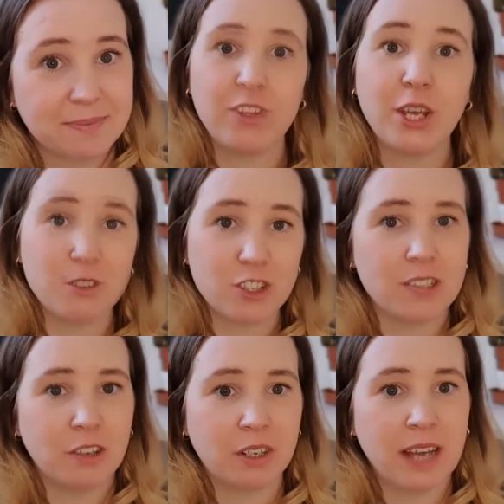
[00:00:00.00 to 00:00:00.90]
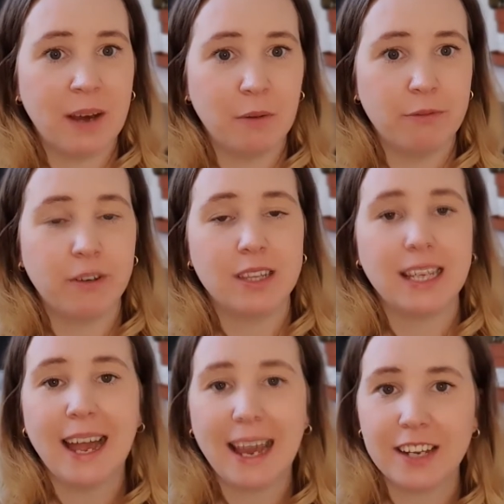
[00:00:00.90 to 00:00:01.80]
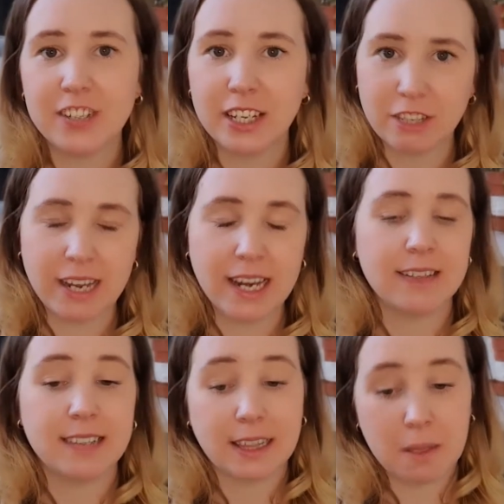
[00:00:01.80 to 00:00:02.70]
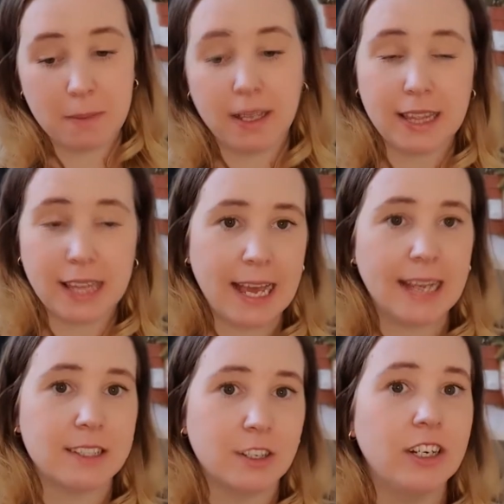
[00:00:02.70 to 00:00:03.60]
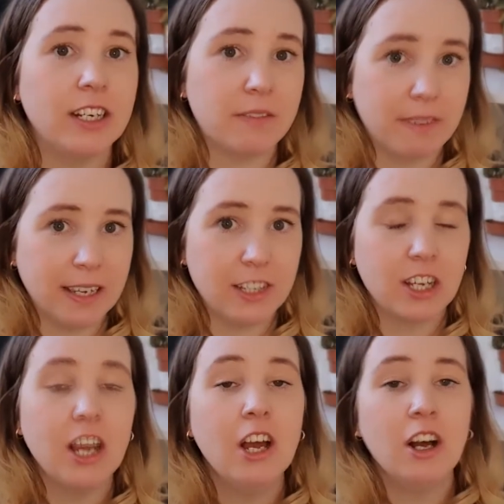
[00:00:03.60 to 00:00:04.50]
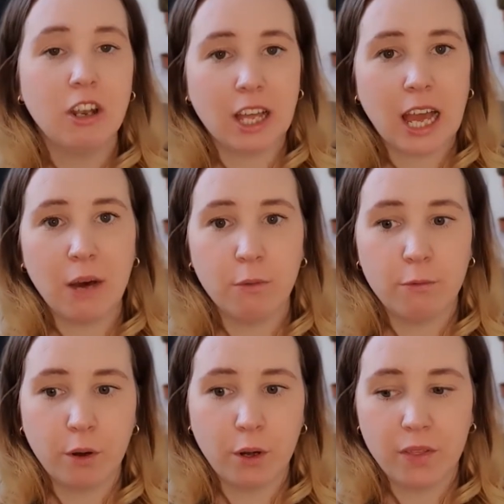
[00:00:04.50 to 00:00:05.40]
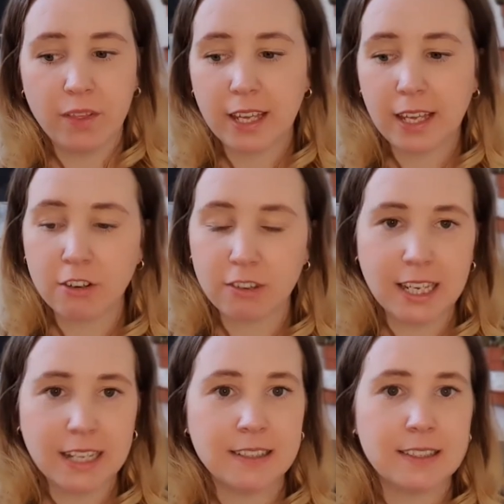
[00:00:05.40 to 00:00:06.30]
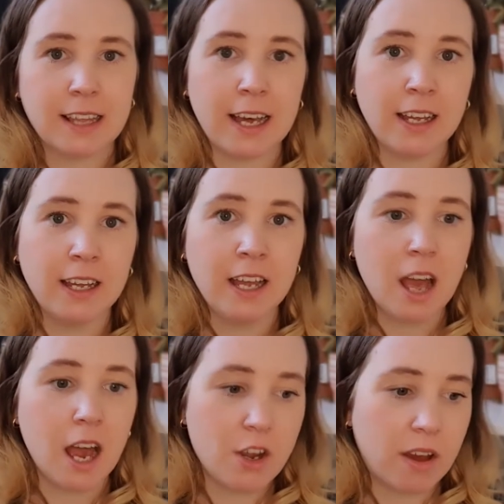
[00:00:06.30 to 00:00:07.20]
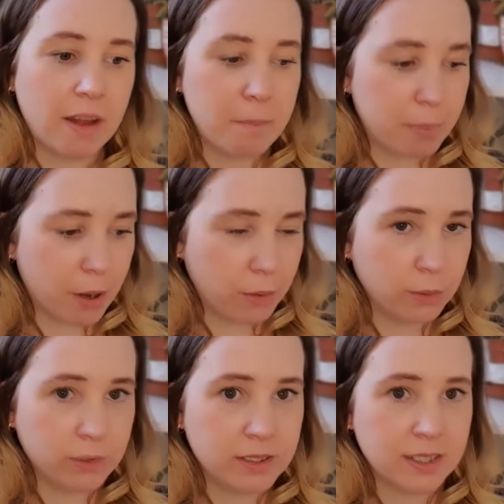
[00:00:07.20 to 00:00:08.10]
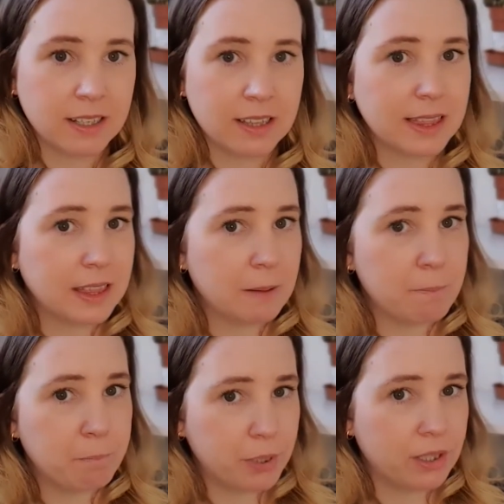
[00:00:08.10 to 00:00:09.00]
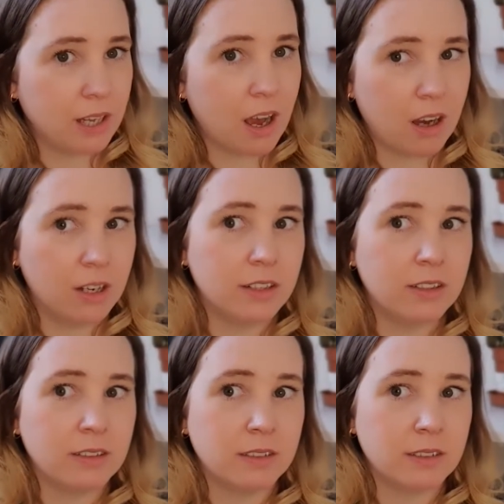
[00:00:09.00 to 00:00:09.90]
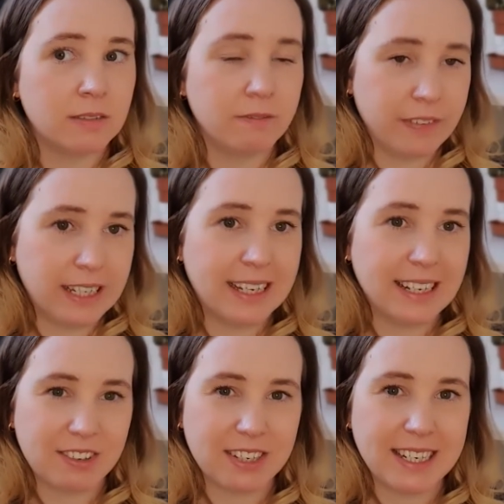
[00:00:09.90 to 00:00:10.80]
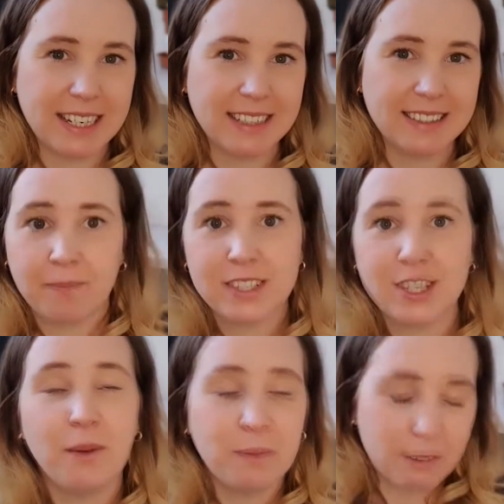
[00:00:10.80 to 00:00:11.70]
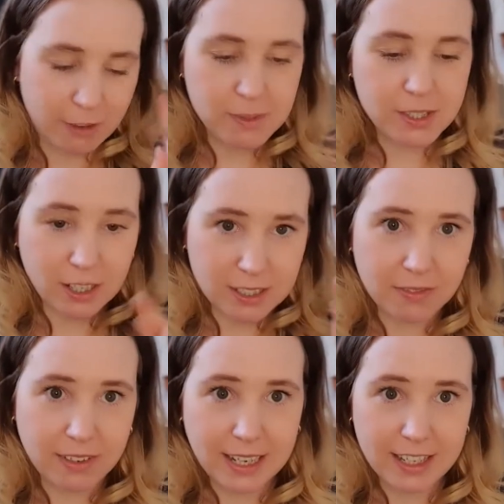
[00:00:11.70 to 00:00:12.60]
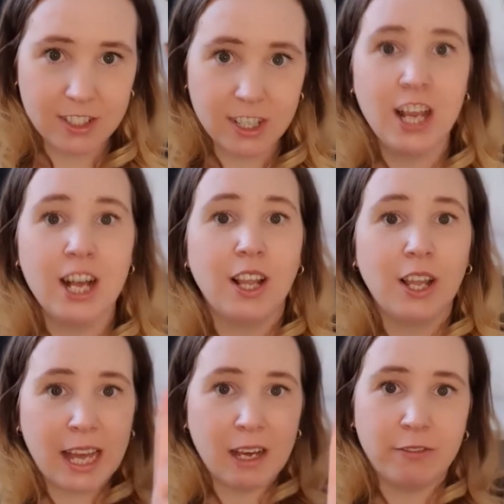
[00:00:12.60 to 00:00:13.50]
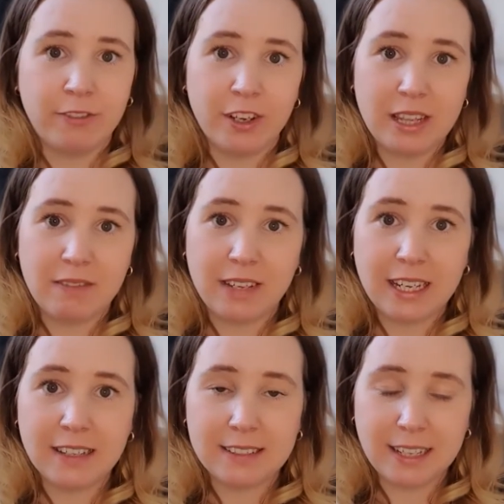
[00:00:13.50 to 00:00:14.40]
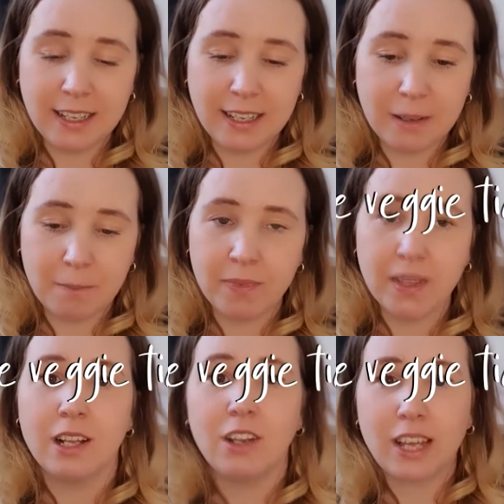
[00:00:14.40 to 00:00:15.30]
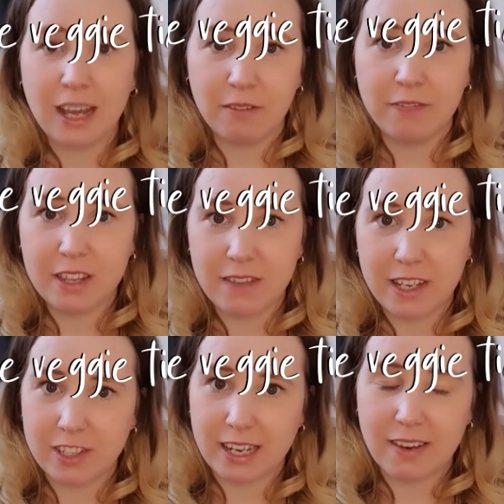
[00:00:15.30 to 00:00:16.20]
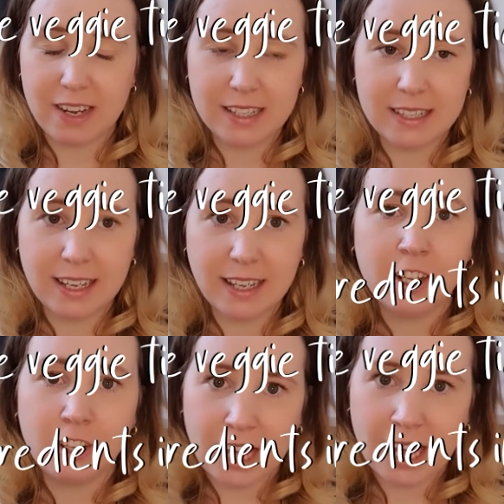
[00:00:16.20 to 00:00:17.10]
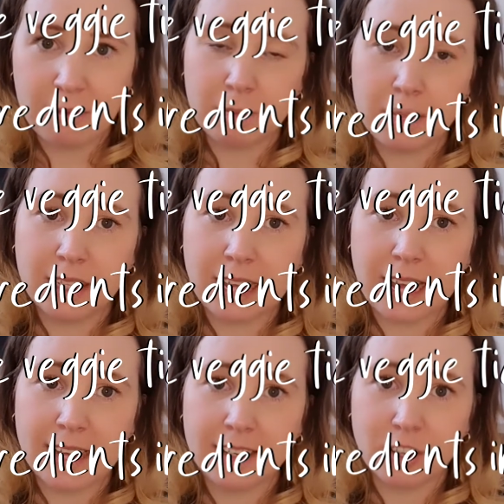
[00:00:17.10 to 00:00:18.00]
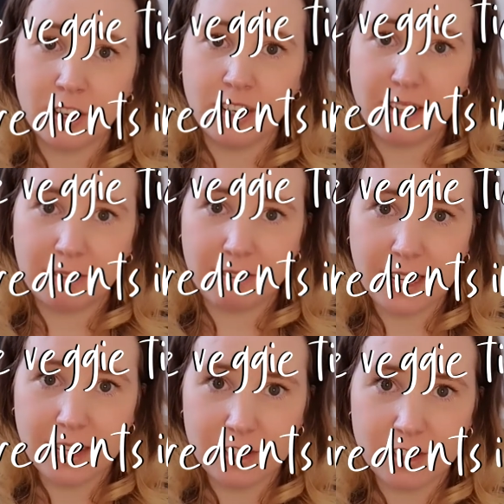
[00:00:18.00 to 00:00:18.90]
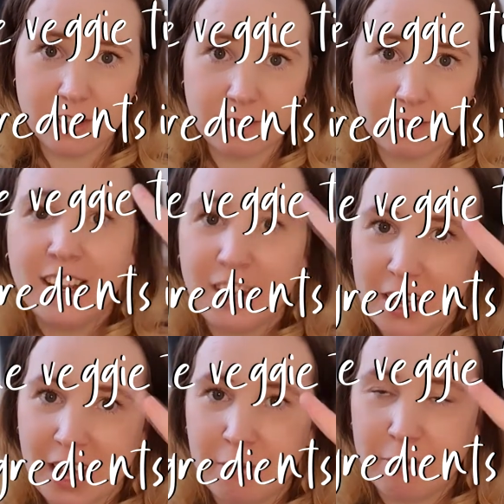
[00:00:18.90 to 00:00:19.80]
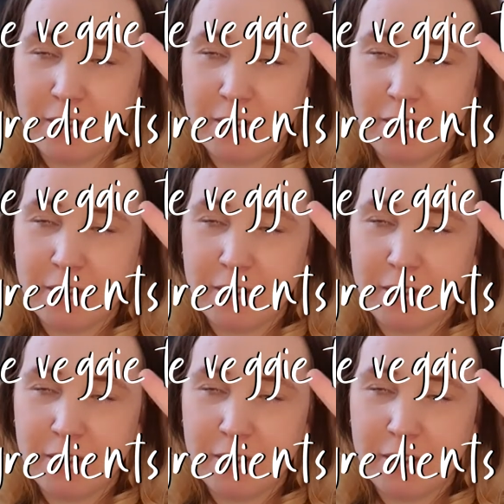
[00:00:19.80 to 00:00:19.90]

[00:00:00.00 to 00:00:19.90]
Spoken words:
Don't just look out for the allergen ingredients like the milk, the eggs, the honey, the fish. Look out for the ingredients that are not in bold but on vegan ingredients. So from start to finish, look out for the vegan tick, look out for the vegetarian tick, look out for milk, eggs, honey and fish, look out for the